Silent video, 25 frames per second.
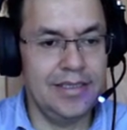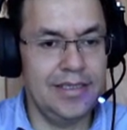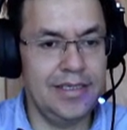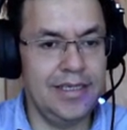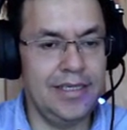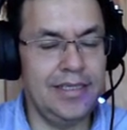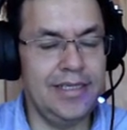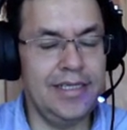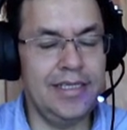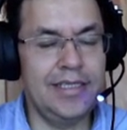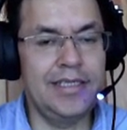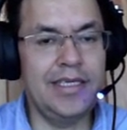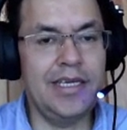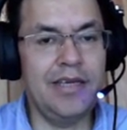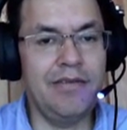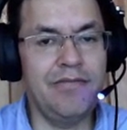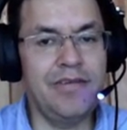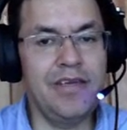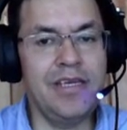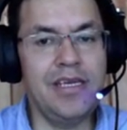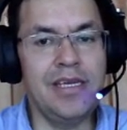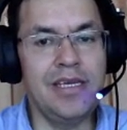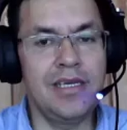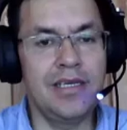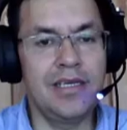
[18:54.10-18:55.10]

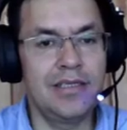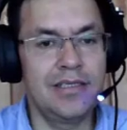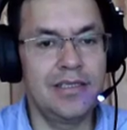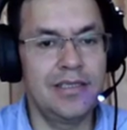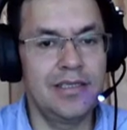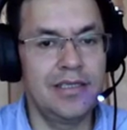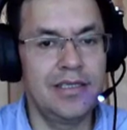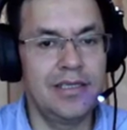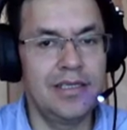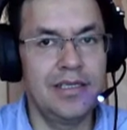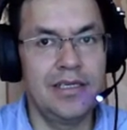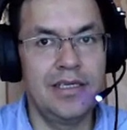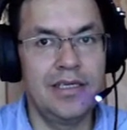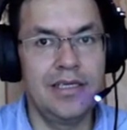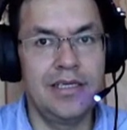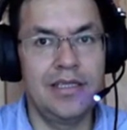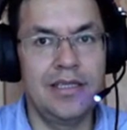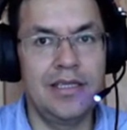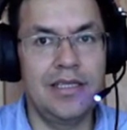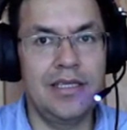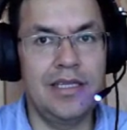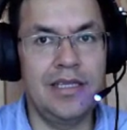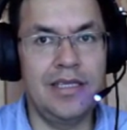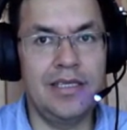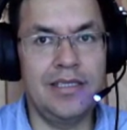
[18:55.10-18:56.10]
TV.
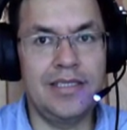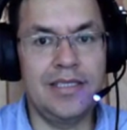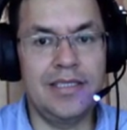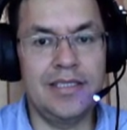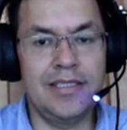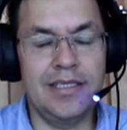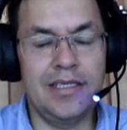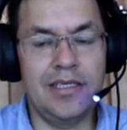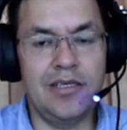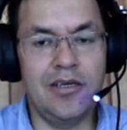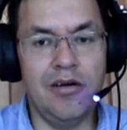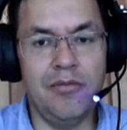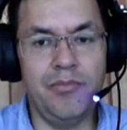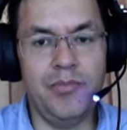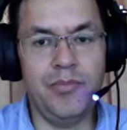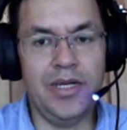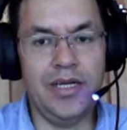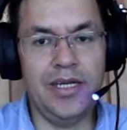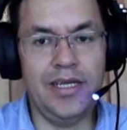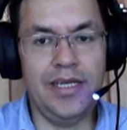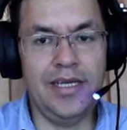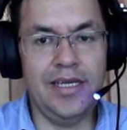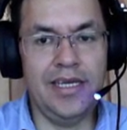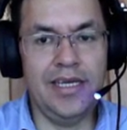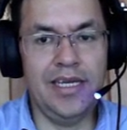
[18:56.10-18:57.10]
That this is the
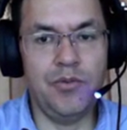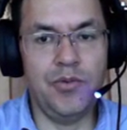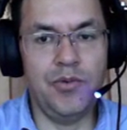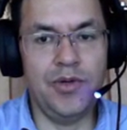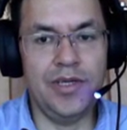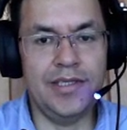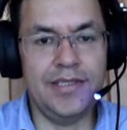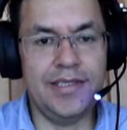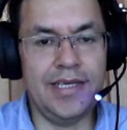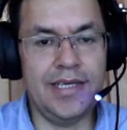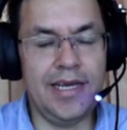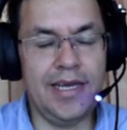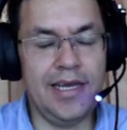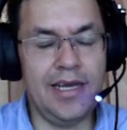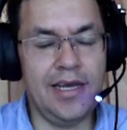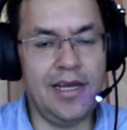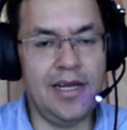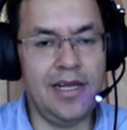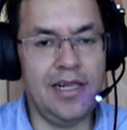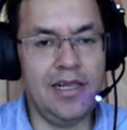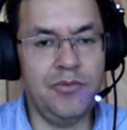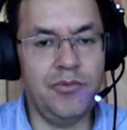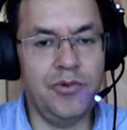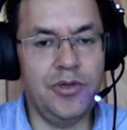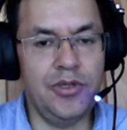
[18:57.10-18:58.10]
company, we
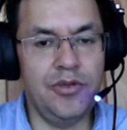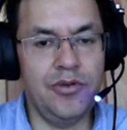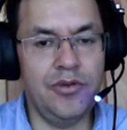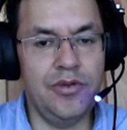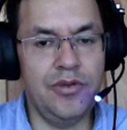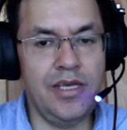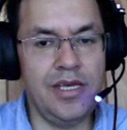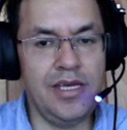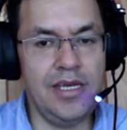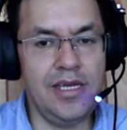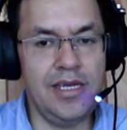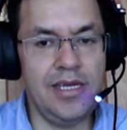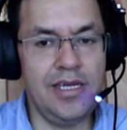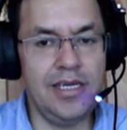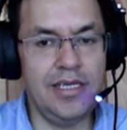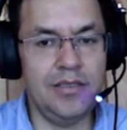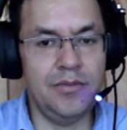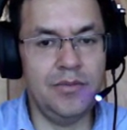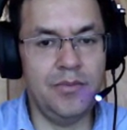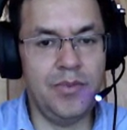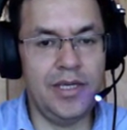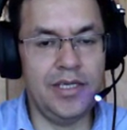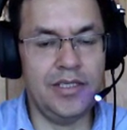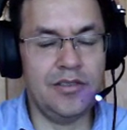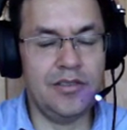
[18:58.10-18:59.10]
sell, we do this,
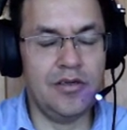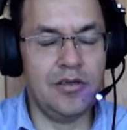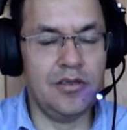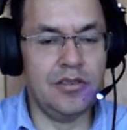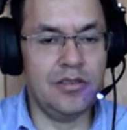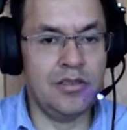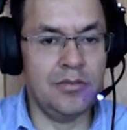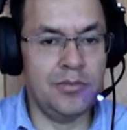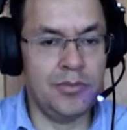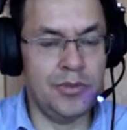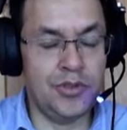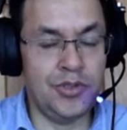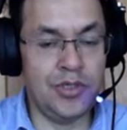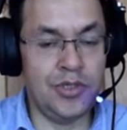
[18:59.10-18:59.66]
best customer